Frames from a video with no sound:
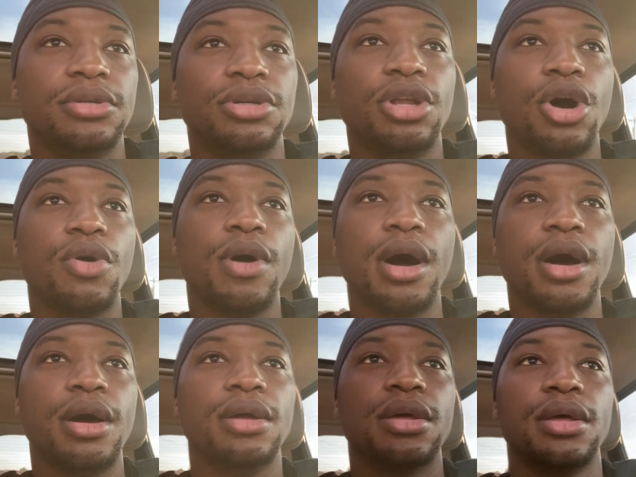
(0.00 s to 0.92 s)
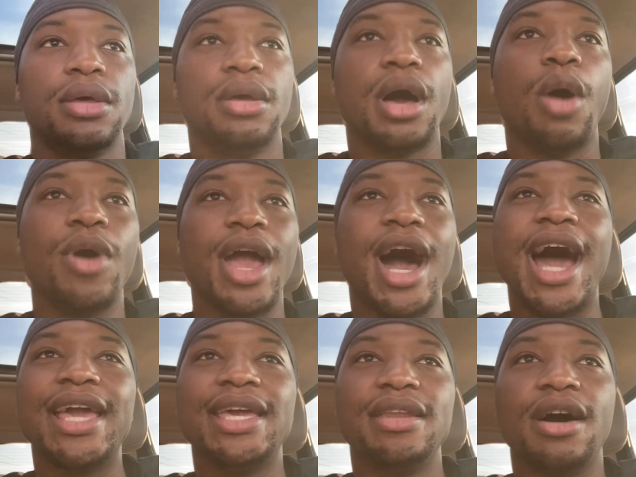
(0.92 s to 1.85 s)
You know, I went
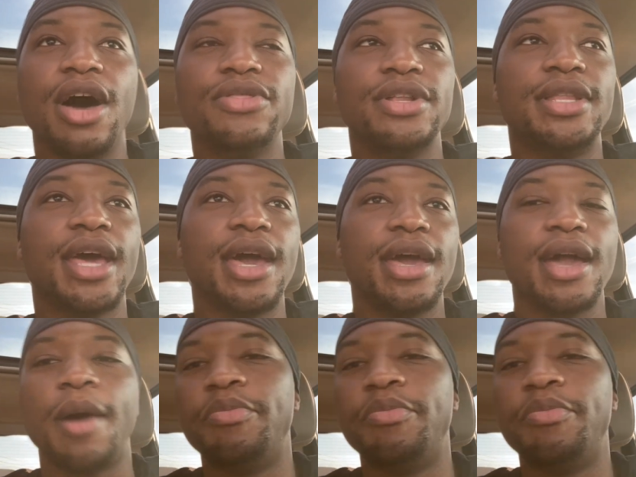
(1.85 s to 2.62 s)
hiking the other day. I'll